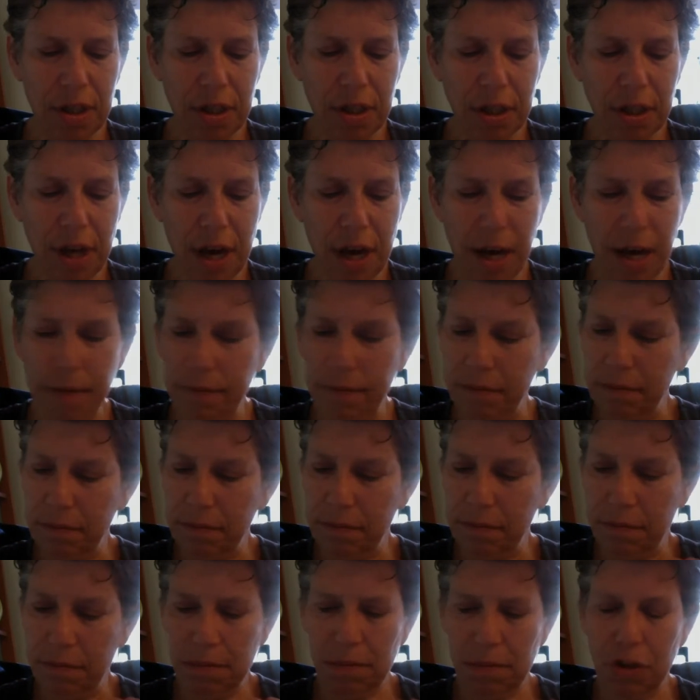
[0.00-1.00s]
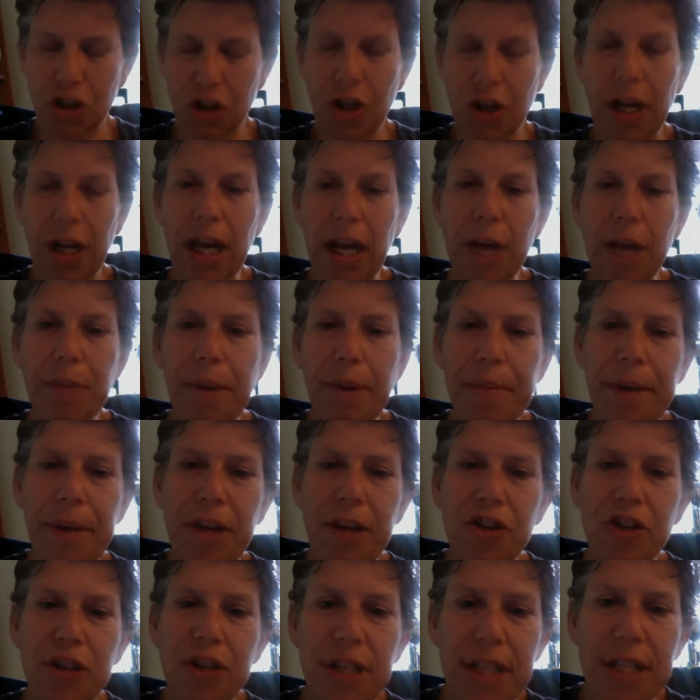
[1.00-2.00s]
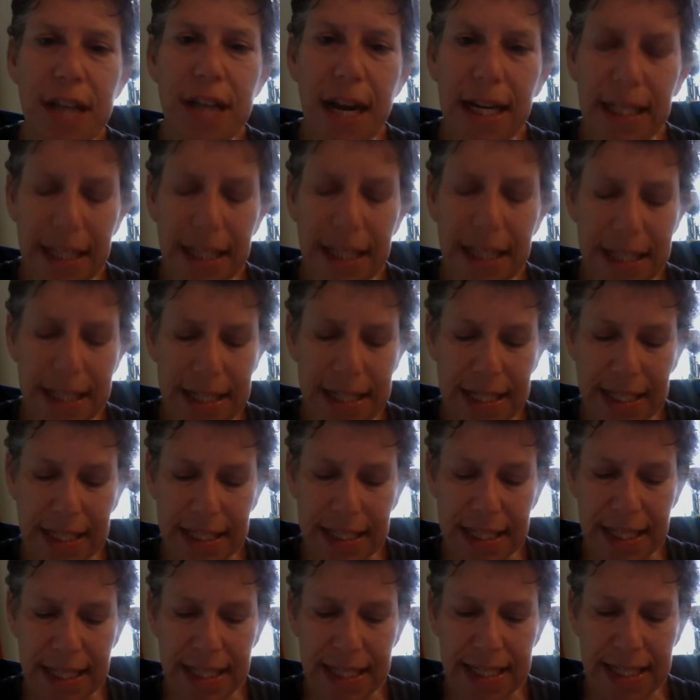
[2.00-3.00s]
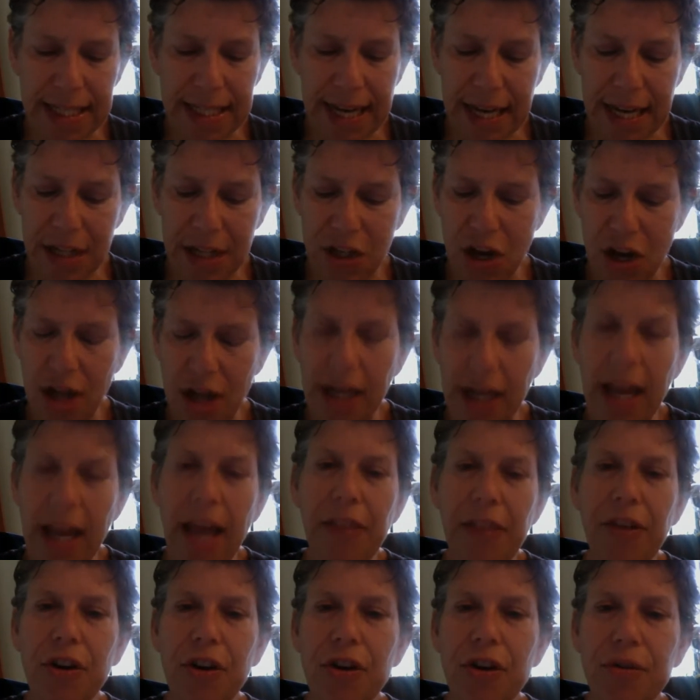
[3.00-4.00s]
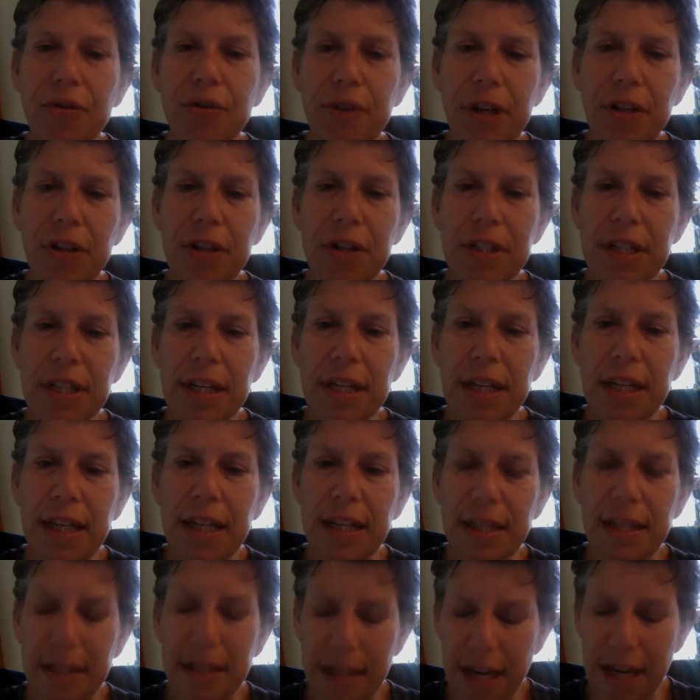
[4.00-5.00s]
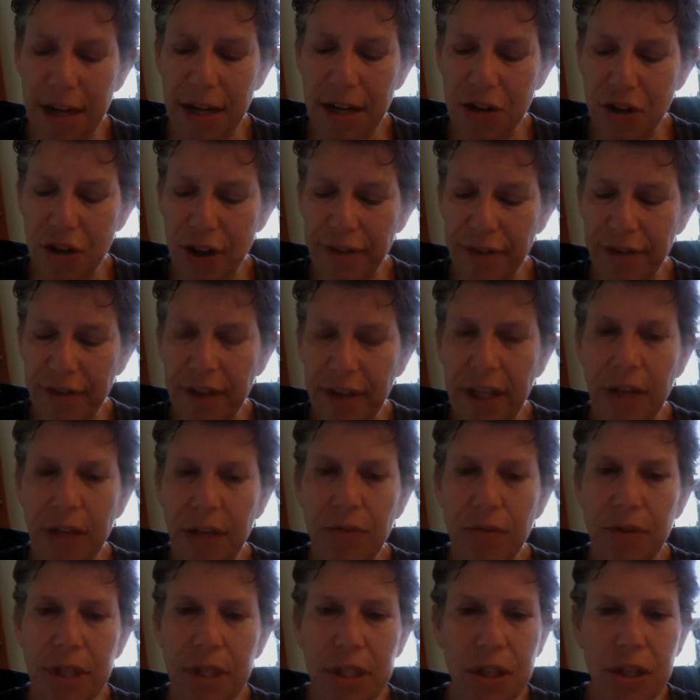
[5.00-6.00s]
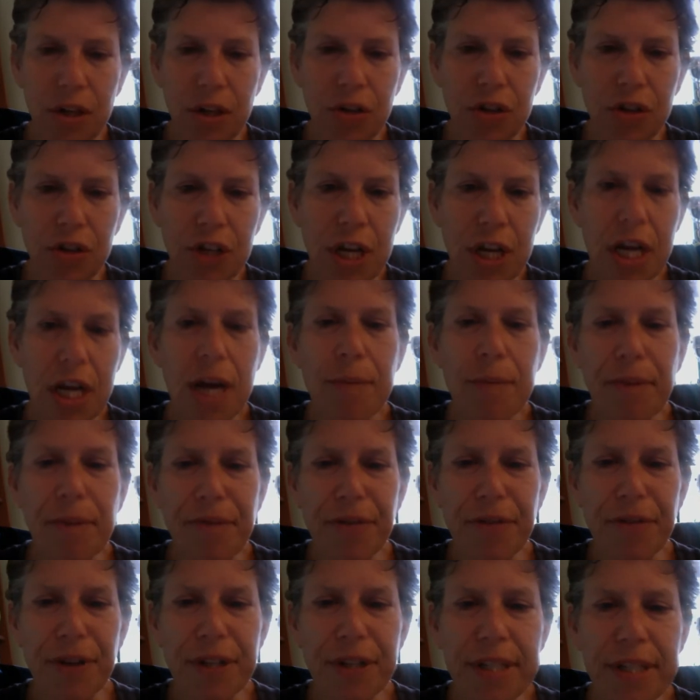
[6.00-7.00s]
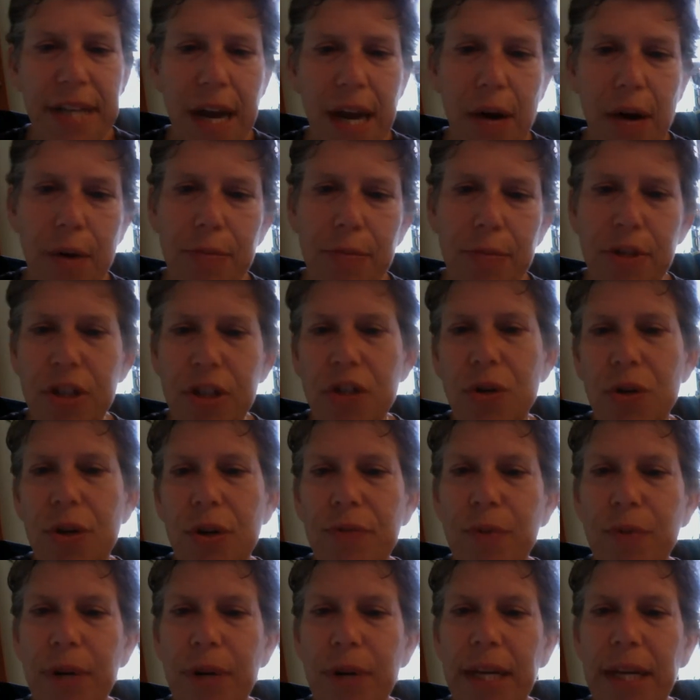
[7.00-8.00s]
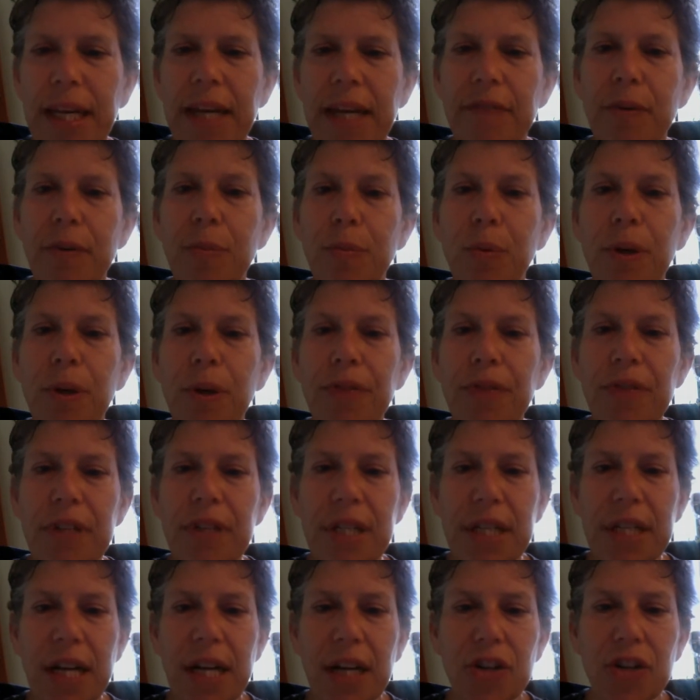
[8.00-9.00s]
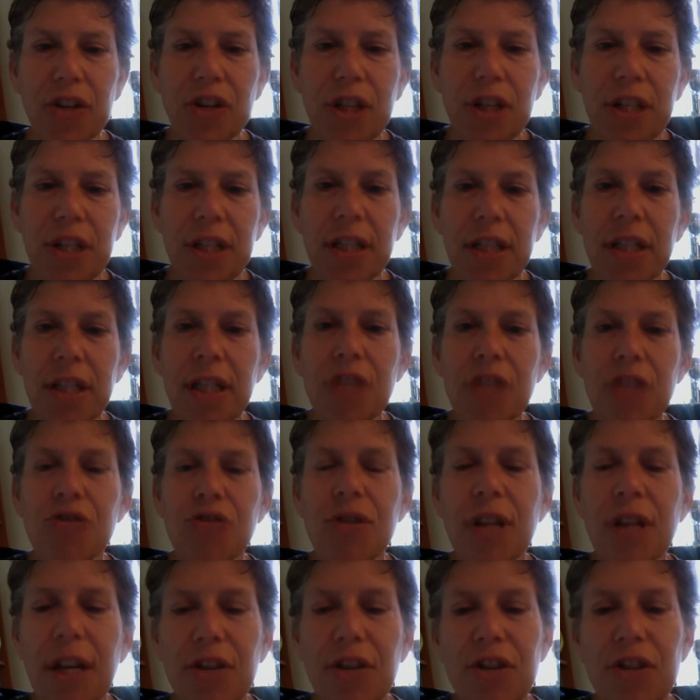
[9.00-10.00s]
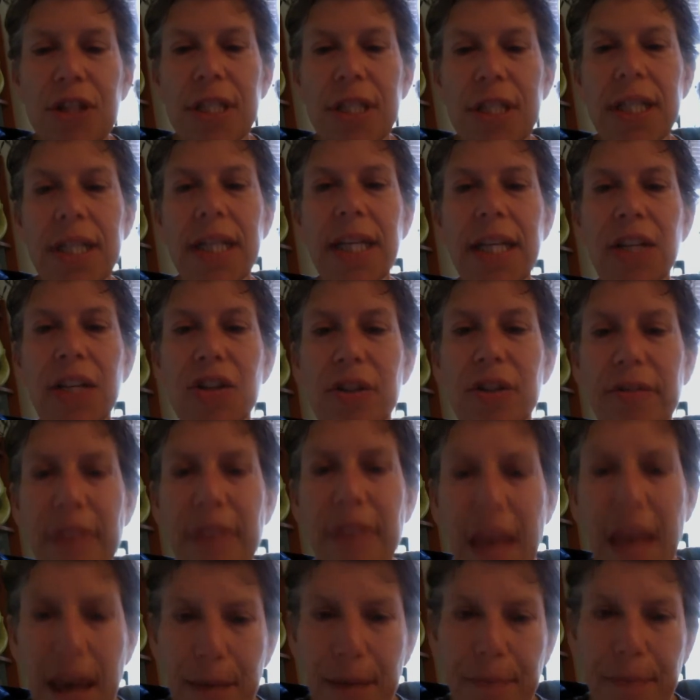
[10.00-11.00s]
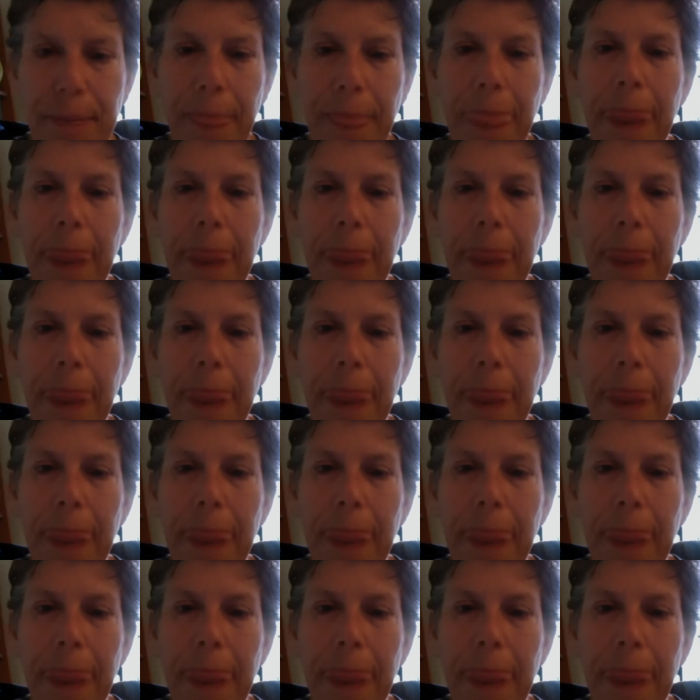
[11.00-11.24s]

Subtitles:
um, Should I Help My Patients Die, and listening to the TED Talk, Ethical Riddles in HIV Research. But first now, I'm just sort of want to give a brief introduction to each of them